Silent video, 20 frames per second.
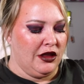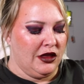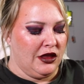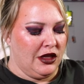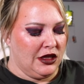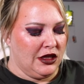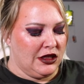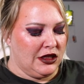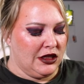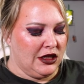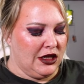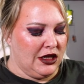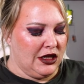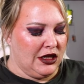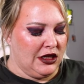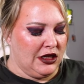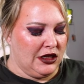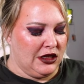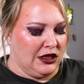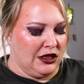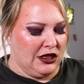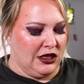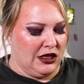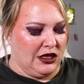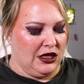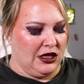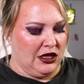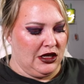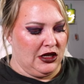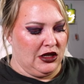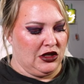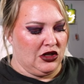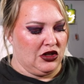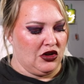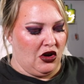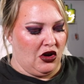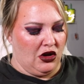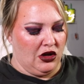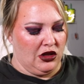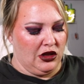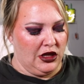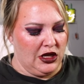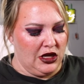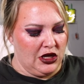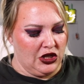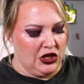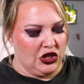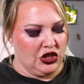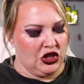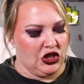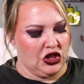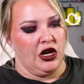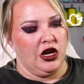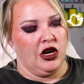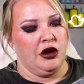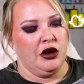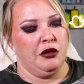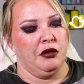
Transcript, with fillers: This is the dog leash,